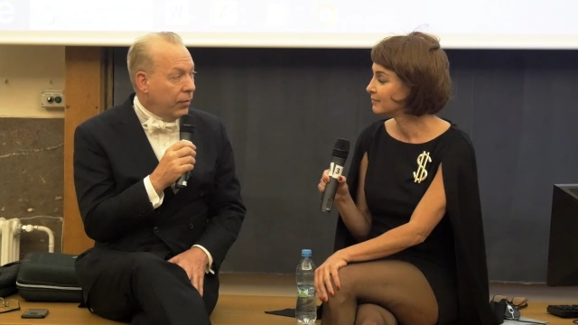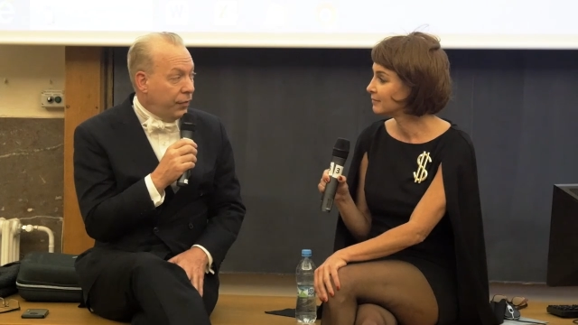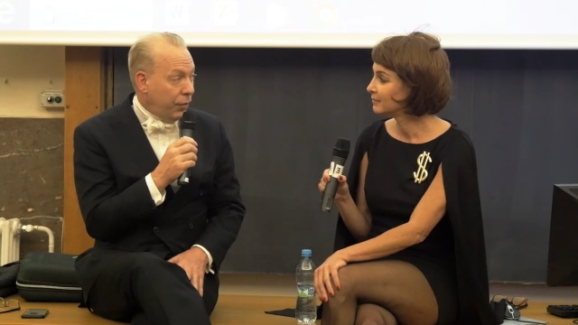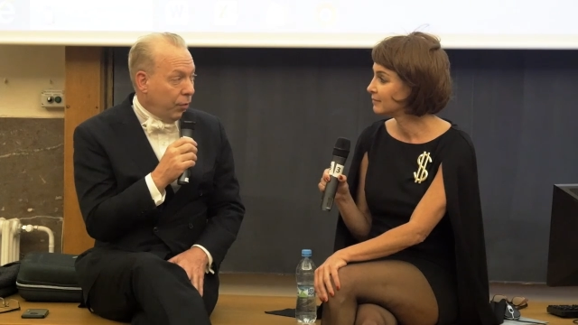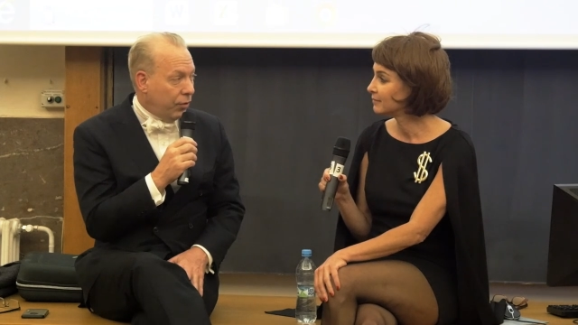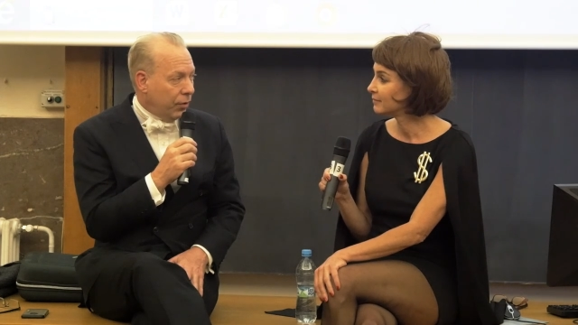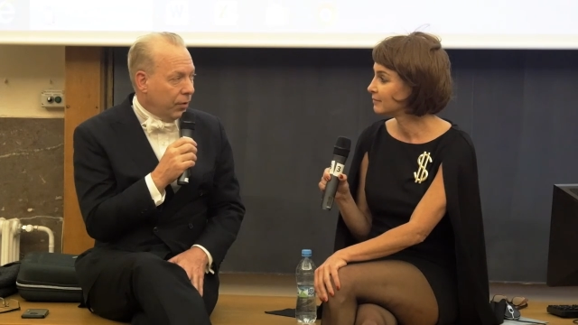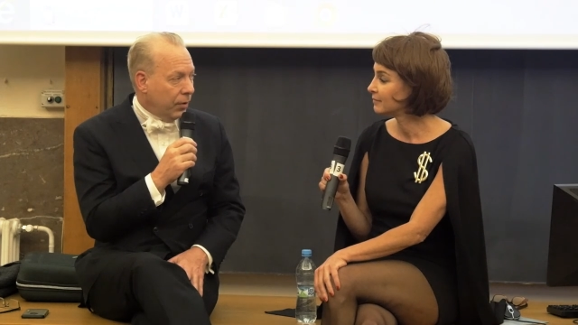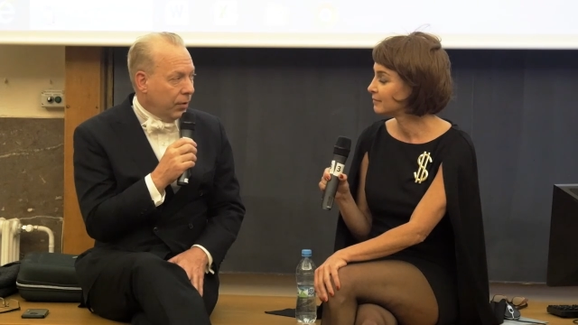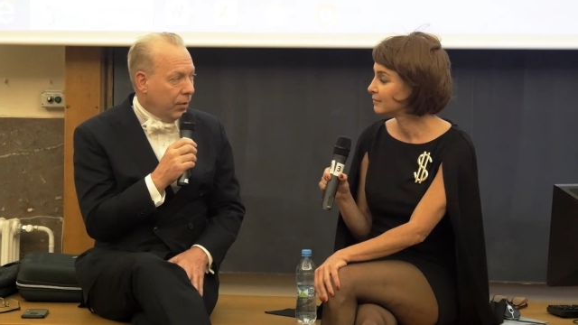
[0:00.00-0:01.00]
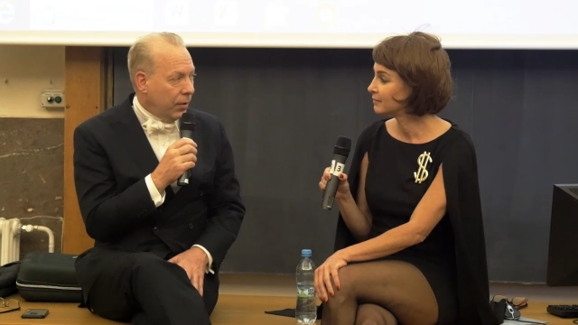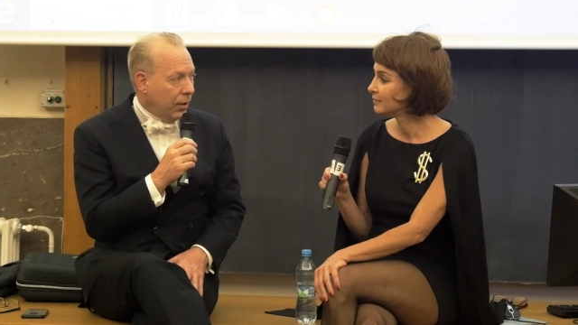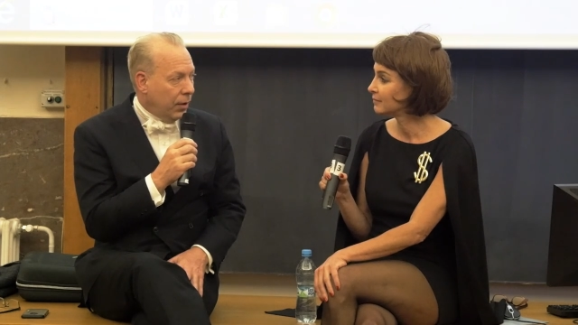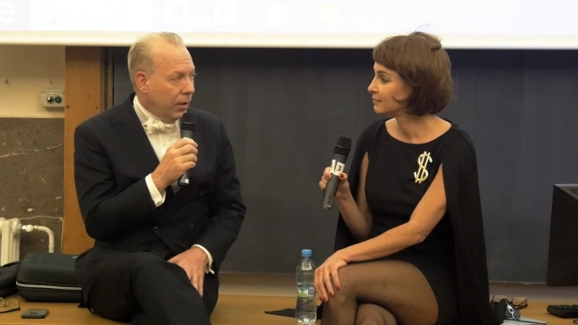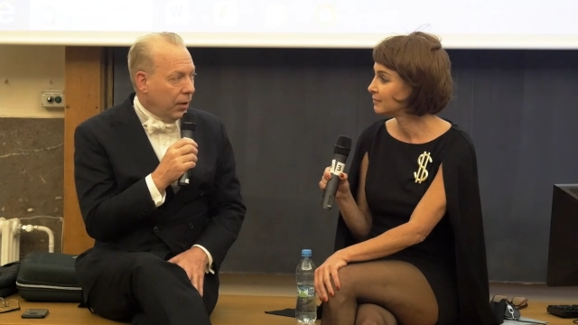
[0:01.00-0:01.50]
Speaker 1: future.
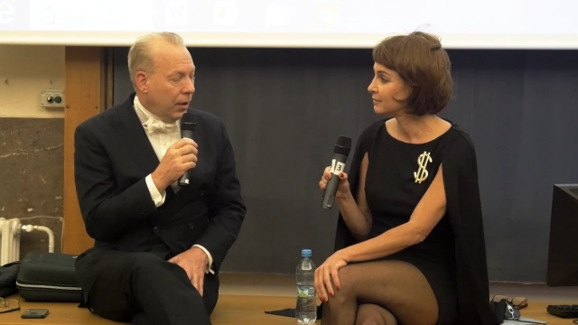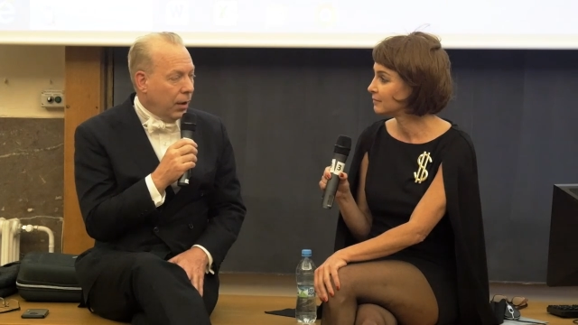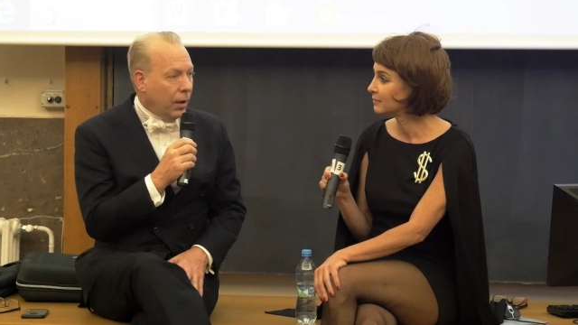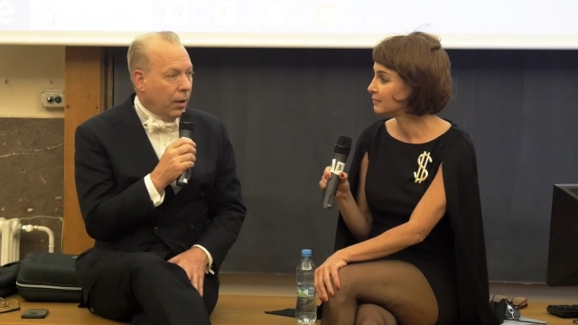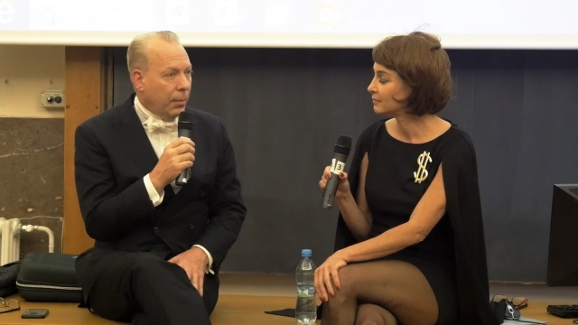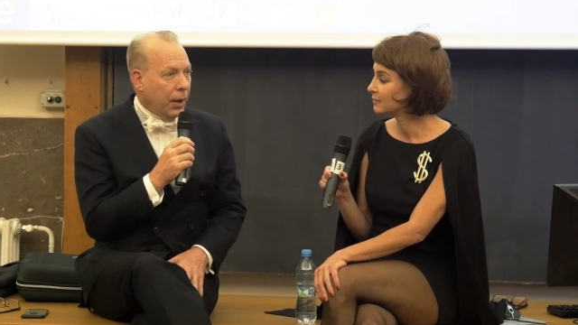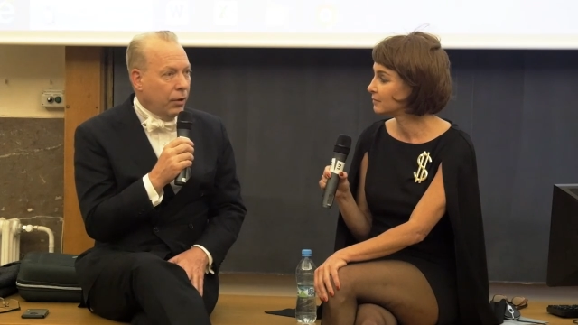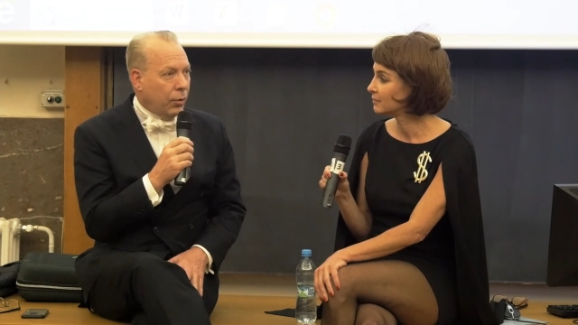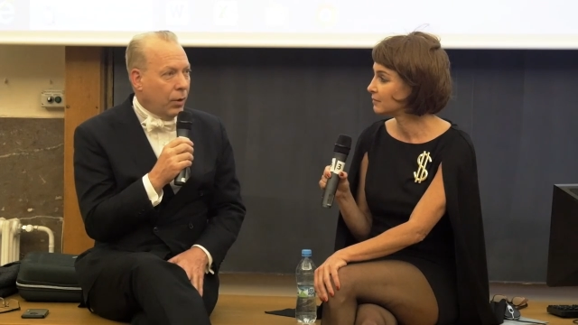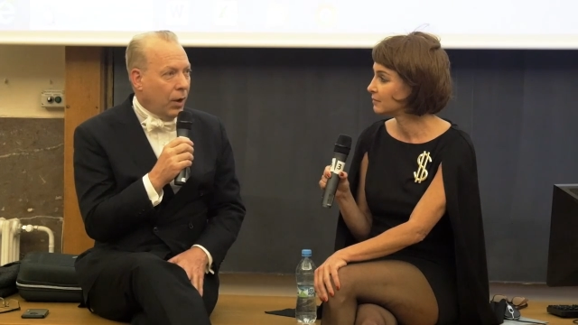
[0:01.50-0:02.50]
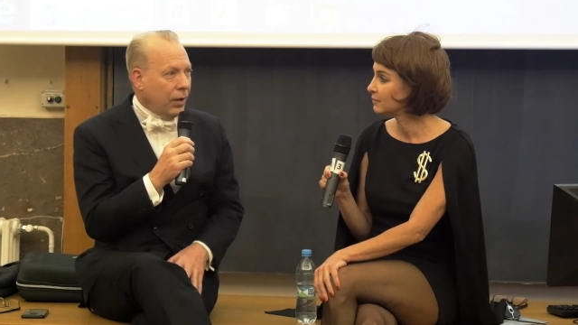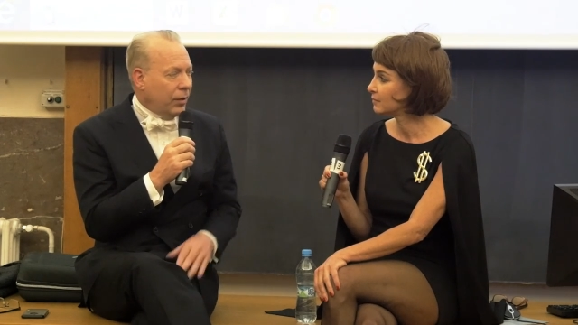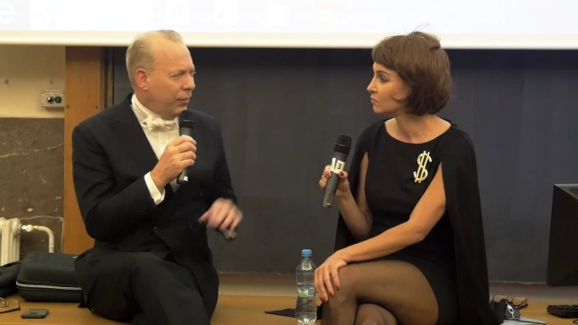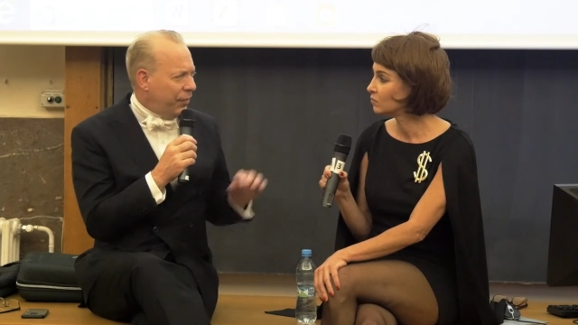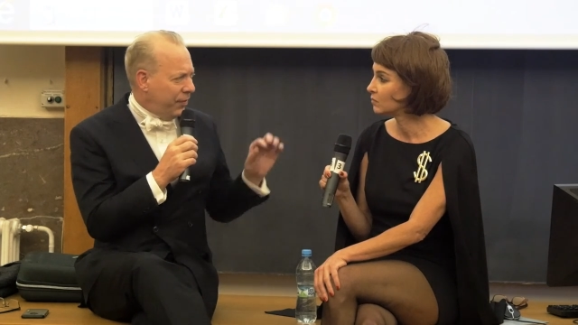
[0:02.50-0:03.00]
Um, and you kind
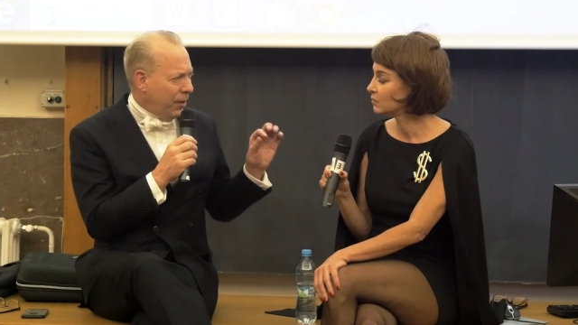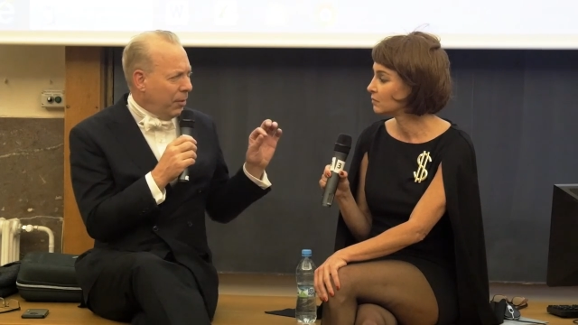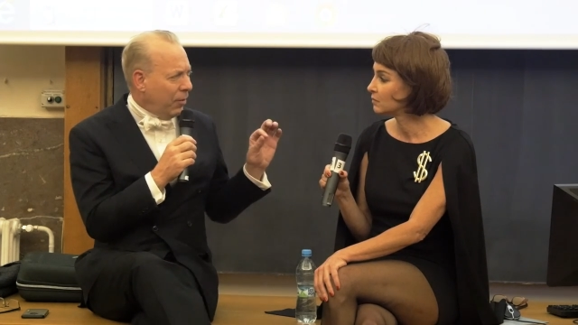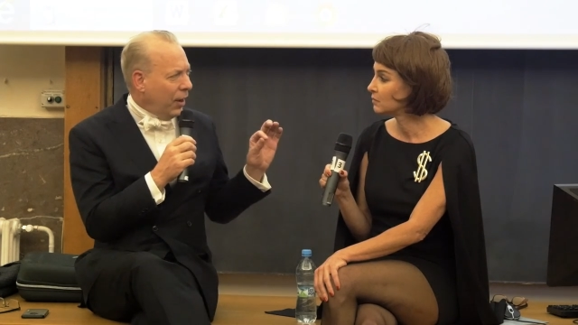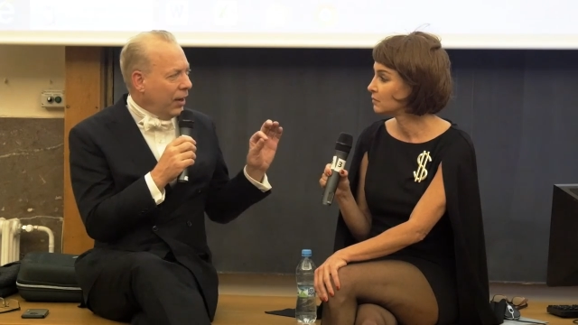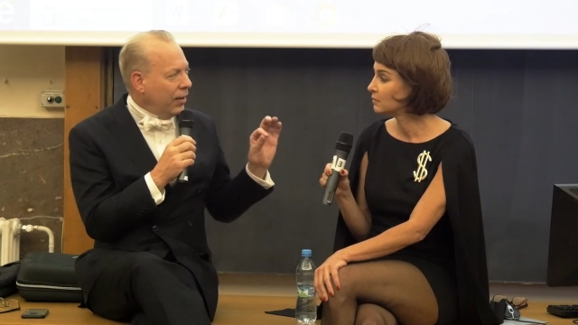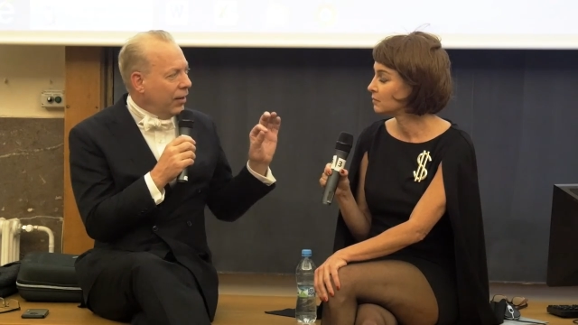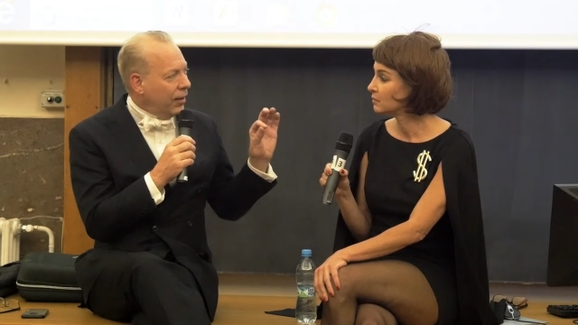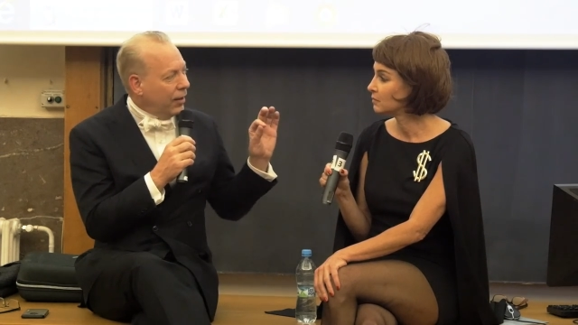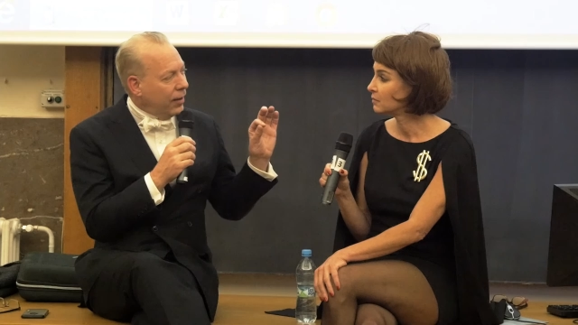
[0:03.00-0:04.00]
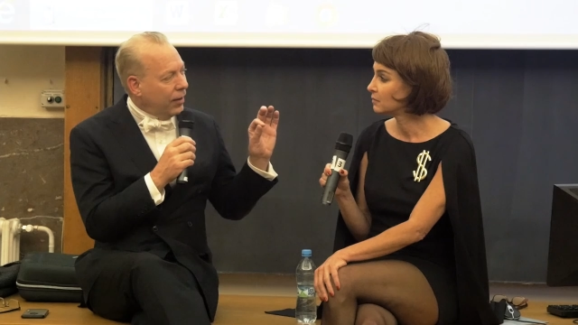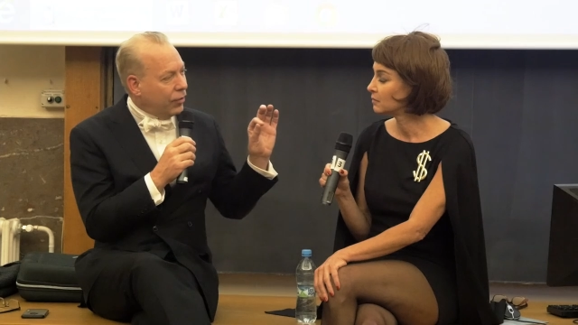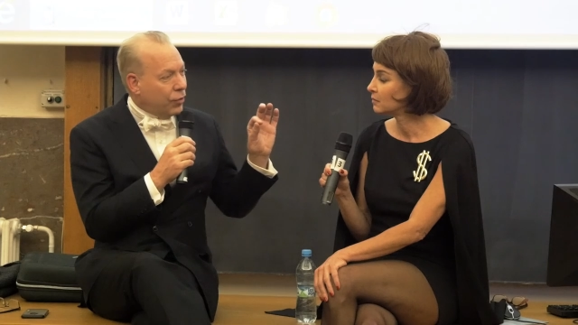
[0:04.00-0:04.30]
of, am I right, uh,